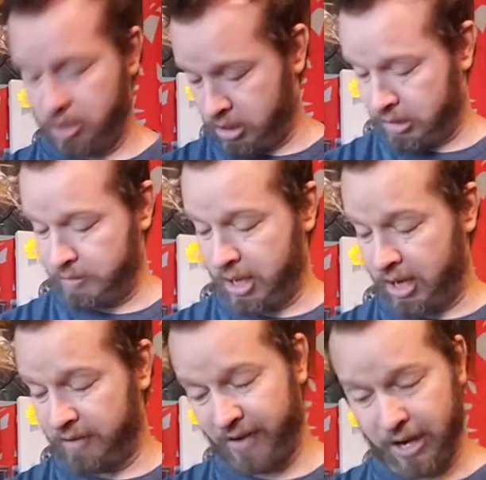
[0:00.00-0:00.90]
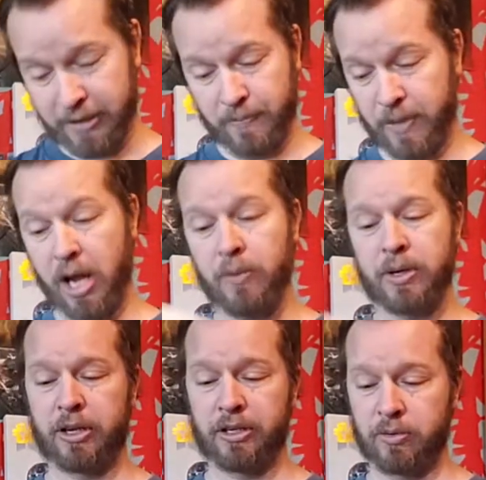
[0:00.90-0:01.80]
Um, and in fact, I would
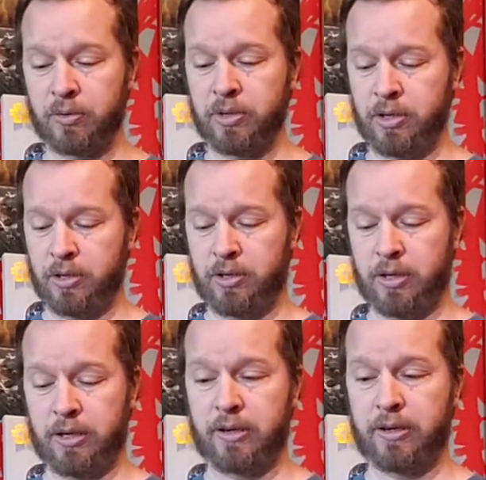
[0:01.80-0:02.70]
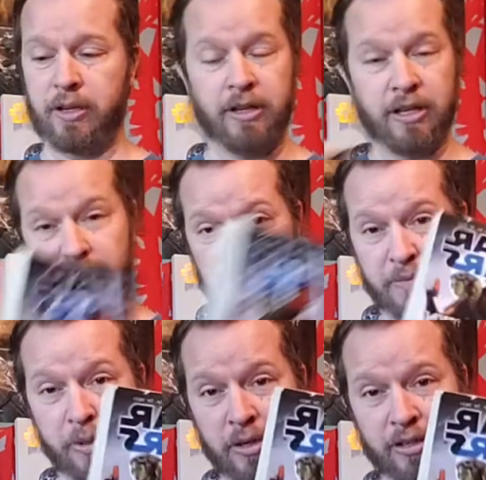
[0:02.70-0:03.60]
argue uh, in this
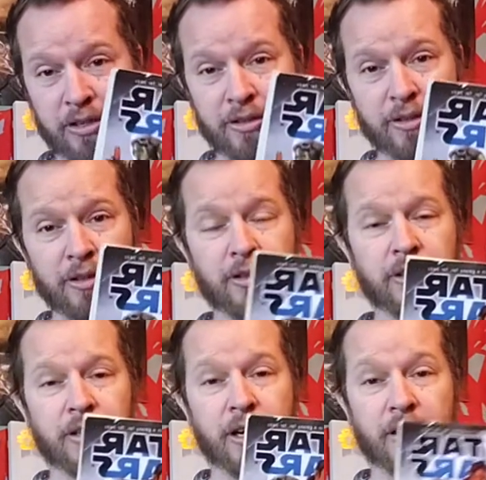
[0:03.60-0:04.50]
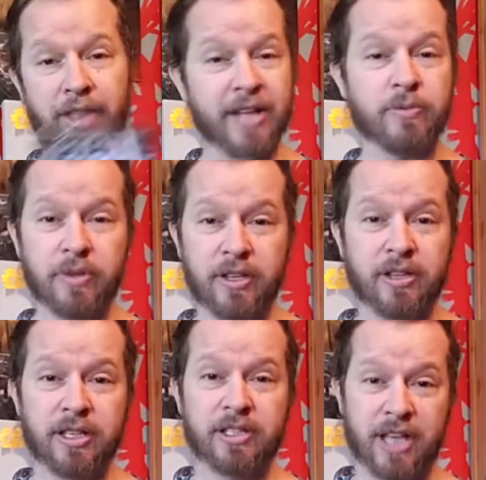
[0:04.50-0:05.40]
book, uh, that's one of the
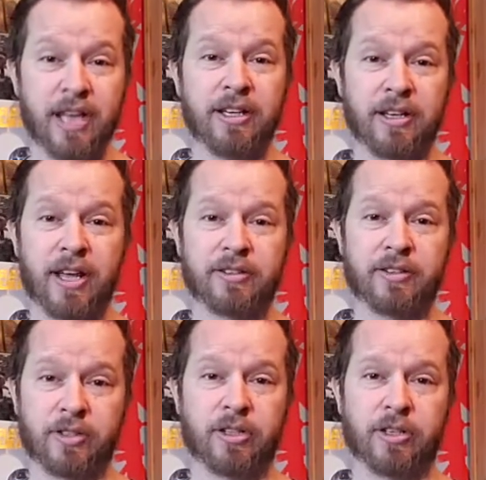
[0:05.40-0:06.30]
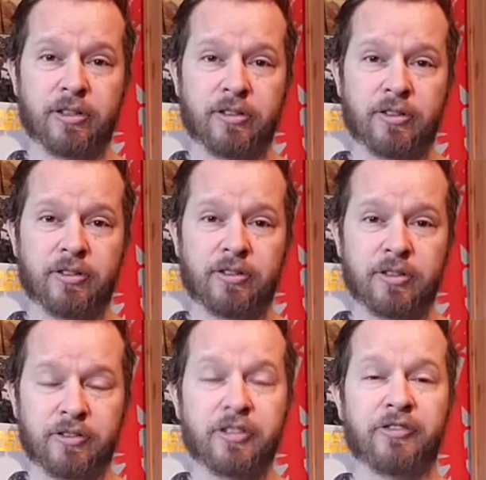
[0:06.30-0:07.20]
things Kanan has to start to, to,
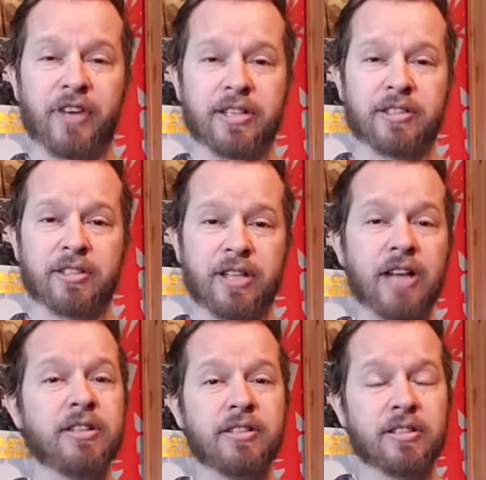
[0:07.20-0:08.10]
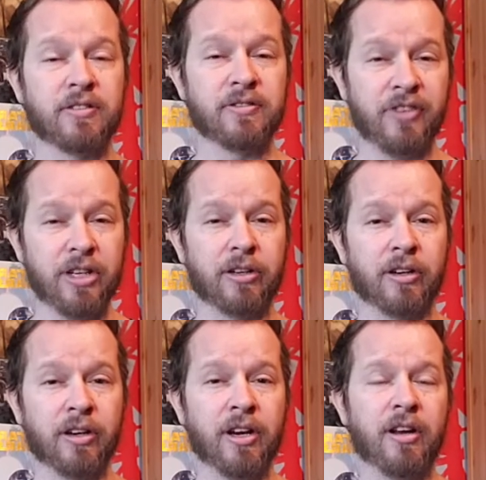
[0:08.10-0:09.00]
to face is not just his
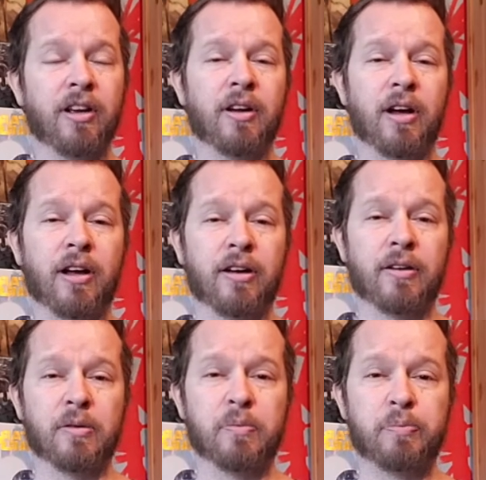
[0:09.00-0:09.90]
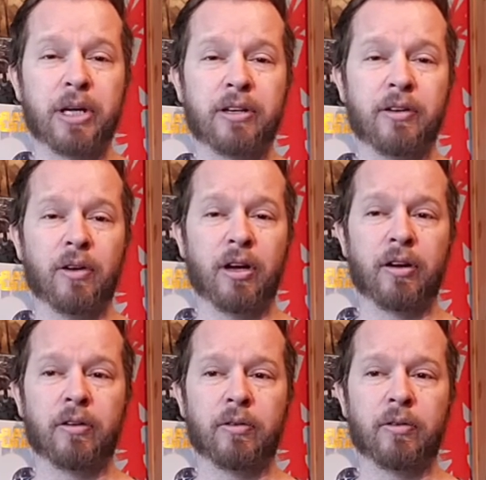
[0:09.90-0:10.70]
fear, uh, but uh,